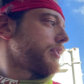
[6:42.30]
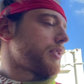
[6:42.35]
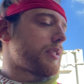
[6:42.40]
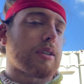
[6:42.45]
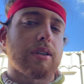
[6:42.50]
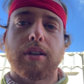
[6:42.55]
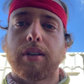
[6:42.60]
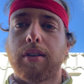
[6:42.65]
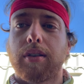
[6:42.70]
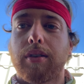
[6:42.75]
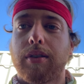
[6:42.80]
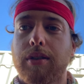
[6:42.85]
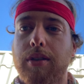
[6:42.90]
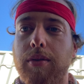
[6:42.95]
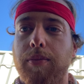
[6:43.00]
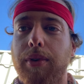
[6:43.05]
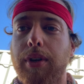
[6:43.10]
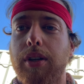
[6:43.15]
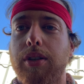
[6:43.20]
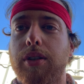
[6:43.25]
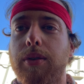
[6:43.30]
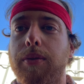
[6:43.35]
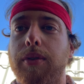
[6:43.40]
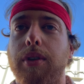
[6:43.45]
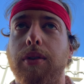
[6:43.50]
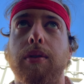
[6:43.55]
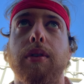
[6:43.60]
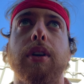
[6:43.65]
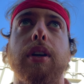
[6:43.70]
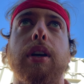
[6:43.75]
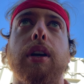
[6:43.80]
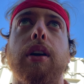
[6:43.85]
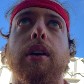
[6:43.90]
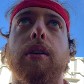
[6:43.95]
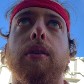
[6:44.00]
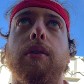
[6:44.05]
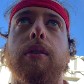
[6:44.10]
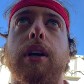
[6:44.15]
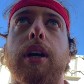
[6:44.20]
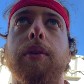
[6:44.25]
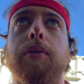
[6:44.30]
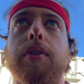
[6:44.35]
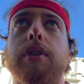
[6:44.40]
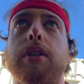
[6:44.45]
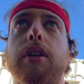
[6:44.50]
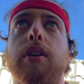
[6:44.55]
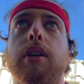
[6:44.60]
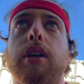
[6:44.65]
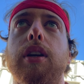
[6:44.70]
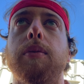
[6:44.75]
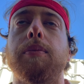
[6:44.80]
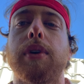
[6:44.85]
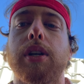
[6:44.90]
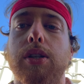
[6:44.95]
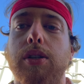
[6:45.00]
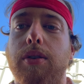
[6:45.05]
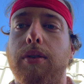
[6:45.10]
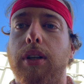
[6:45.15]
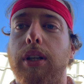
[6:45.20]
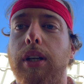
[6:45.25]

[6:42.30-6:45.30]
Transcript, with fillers: So that's the project we're doing now. I haven't done any mustering